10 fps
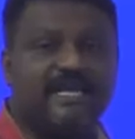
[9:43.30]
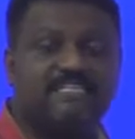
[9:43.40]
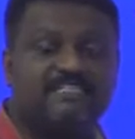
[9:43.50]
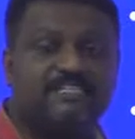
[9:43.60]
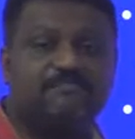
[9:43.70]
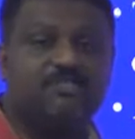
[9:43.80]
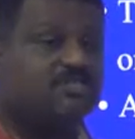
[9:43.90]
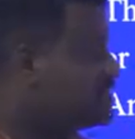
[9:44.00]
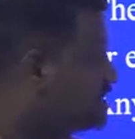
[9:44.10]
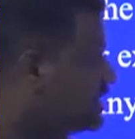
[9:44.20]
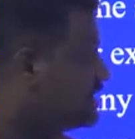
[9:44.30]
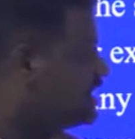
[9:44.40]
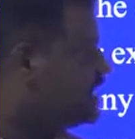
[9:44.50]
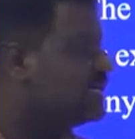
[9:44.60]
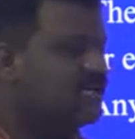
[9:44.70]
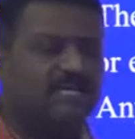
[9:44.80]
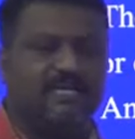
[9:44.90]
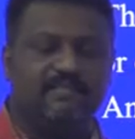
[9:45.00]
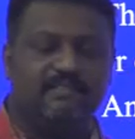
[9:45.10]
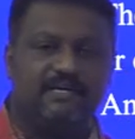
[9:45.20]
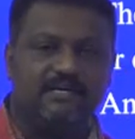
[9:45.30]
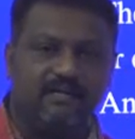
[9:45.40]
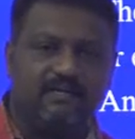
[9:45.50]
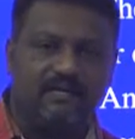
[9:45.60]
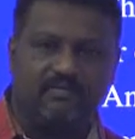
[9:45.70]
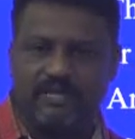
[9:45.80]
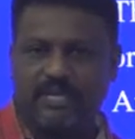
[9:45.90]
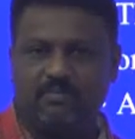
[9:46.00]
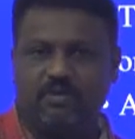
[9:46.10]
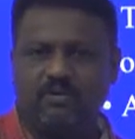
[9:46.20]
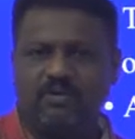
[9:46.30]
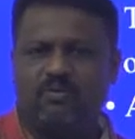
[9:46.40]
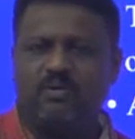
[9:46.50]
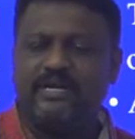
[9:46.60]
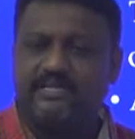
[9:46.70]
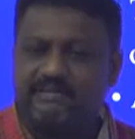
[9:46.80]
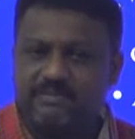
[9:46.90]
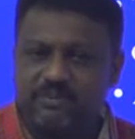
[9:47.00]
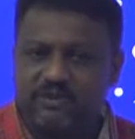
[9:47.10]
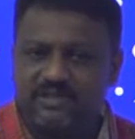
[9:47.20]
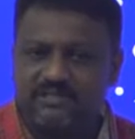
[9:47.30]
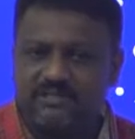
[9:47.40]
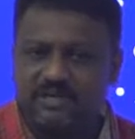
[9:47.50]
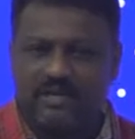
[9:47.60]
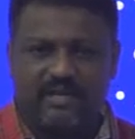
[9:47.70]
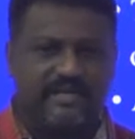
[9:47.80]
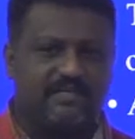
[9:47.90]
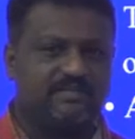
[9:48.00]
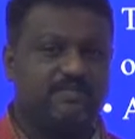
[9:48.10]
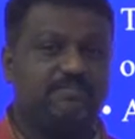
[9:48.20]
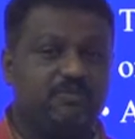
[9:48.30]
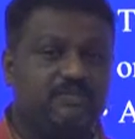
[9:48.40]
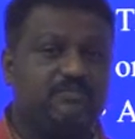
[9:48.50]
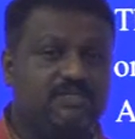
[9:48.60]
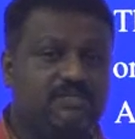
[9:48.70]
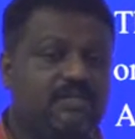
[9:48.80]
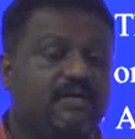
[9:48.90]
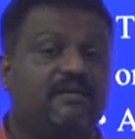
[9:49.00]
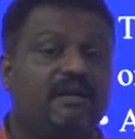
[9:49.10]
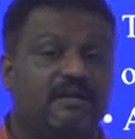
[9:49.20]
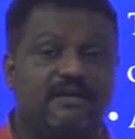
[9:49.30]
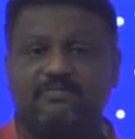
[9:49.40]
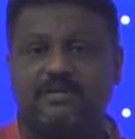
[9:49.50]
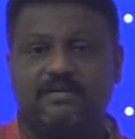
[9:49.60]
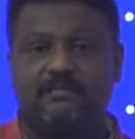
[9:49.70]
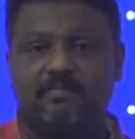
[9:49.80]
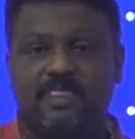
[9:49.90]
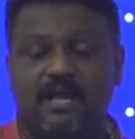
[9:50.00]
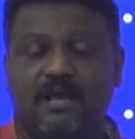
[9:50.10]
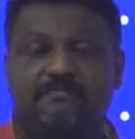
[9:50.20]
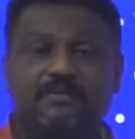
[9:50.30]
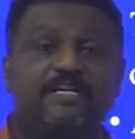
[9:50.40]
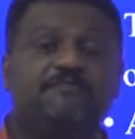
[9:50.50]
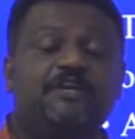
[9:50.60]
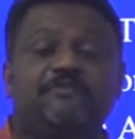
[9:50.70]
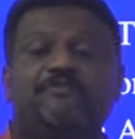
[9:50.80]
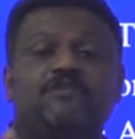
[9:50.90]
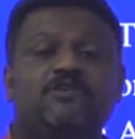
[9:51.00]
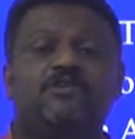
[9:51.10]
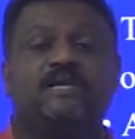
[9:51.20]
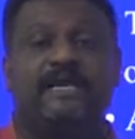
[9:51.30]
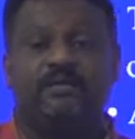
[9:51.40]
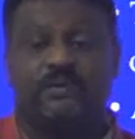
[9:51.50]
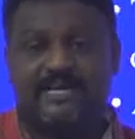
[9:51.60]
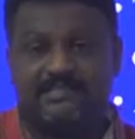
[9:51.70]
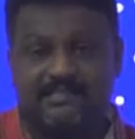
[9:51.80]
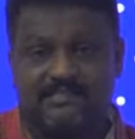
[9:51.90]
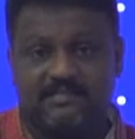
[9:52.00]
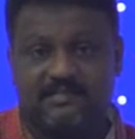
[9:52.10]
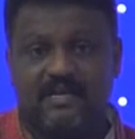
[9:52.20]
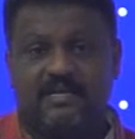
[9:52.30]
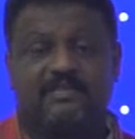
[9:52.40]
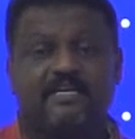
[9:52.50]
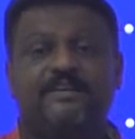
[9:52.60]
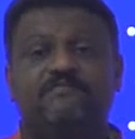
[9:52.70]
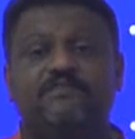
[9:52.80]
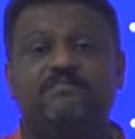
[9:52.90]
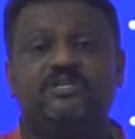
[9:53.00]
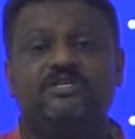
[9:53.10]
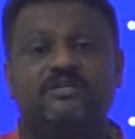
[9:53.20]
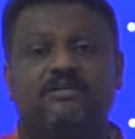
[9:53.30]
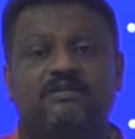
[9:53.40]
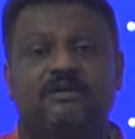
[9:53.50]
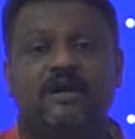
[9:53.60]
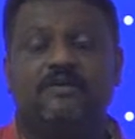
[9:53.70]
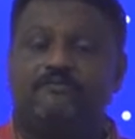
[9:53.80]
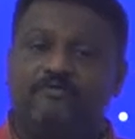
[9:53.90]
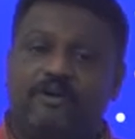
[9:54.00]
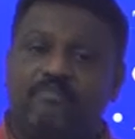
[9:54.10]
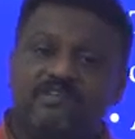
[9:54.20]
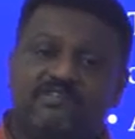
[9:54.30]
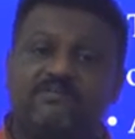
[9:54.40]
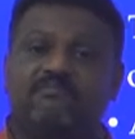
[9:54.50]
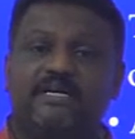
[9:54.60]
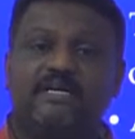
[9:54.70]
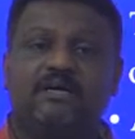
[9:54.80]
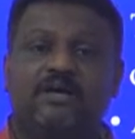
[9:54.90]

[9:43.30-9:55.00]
exception 30 in the real mode. What exception is? Exception means a runtime error. Whenever if you want to try to access the information from a segment,